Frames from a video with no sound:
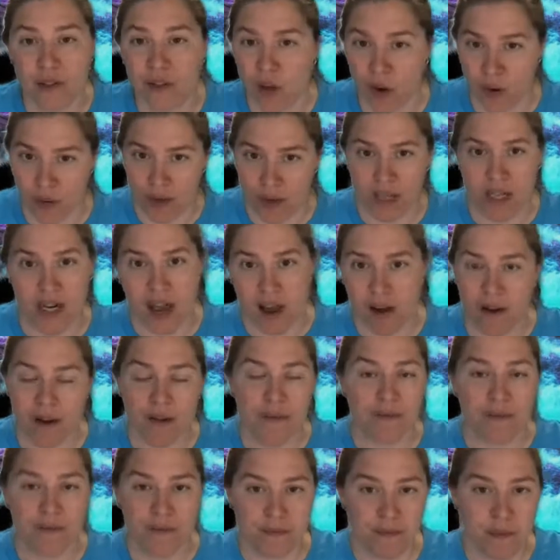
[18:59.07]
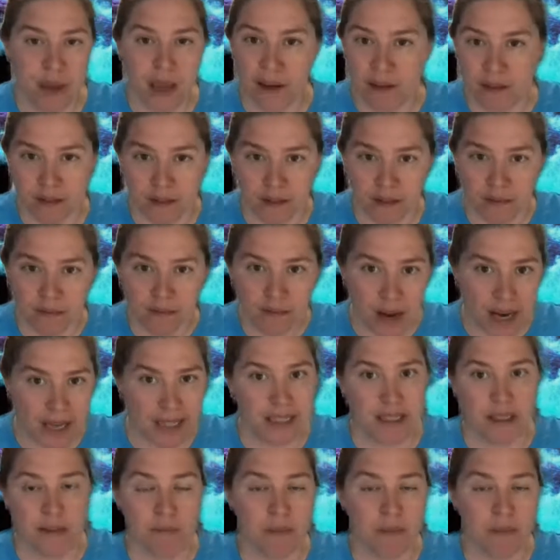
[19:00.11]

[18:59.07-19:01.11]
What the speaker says: going out and finding